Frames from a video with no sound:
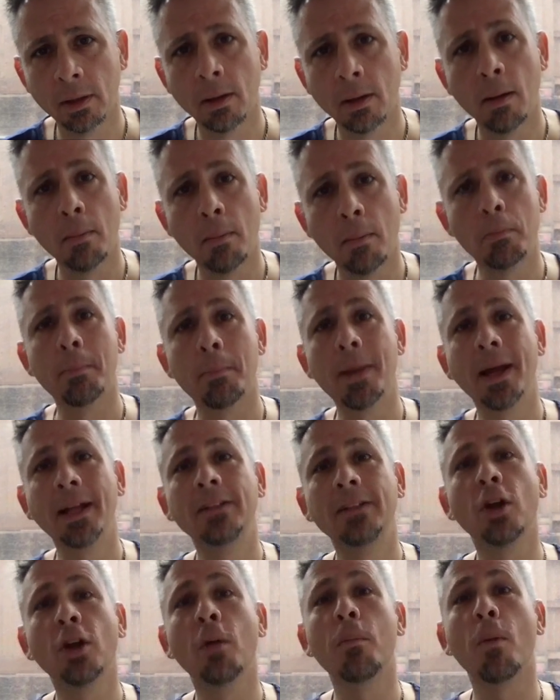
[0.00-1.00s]

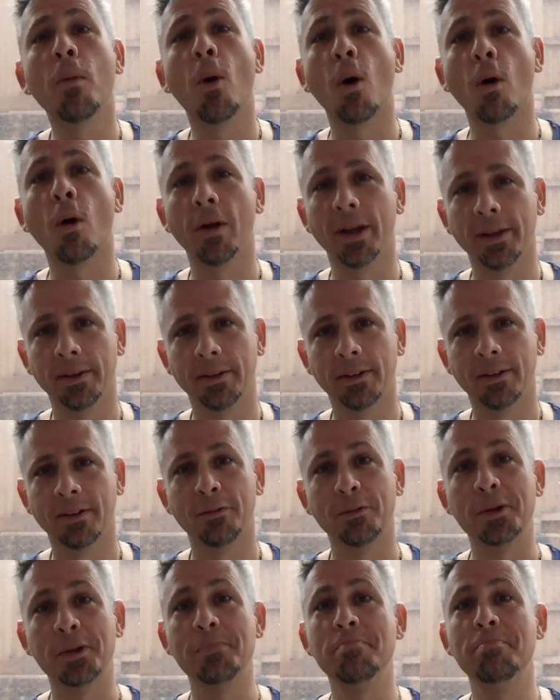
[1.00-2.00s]
Memento mori.
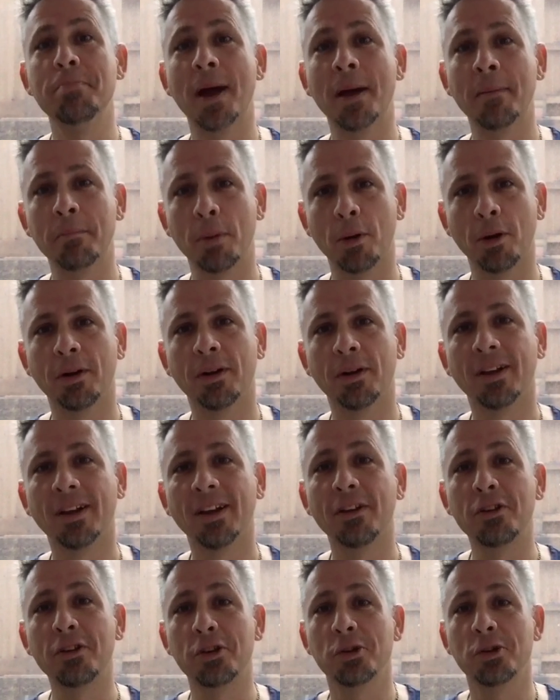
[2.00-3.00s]
Remember,
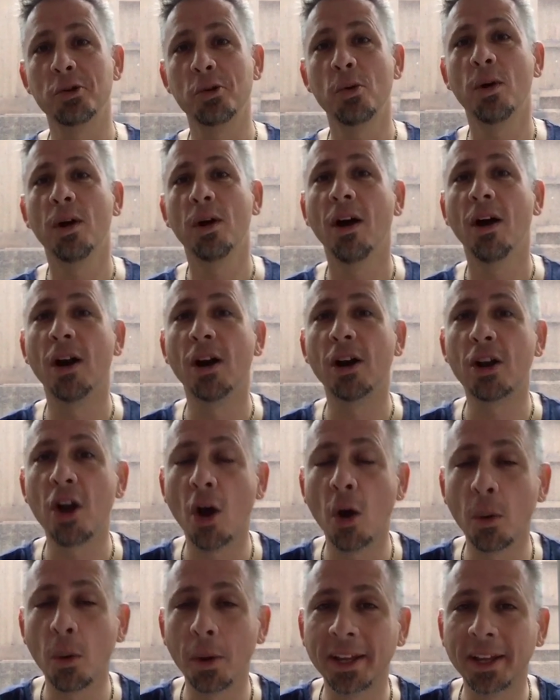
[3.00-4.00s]
you are
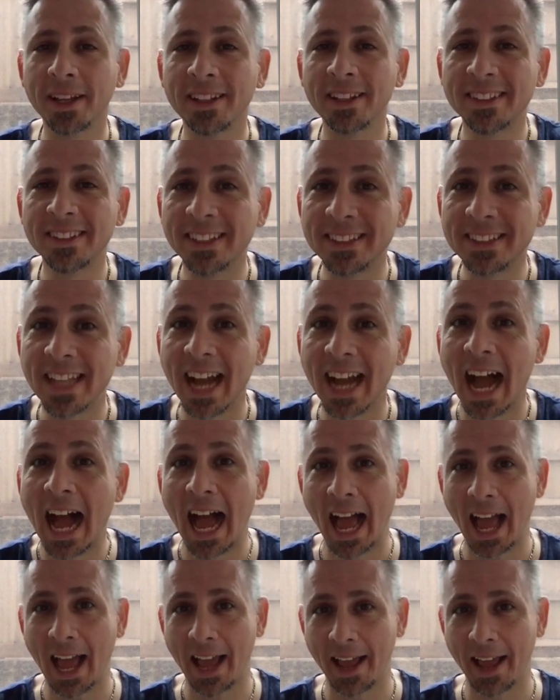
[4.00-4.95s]
going to die.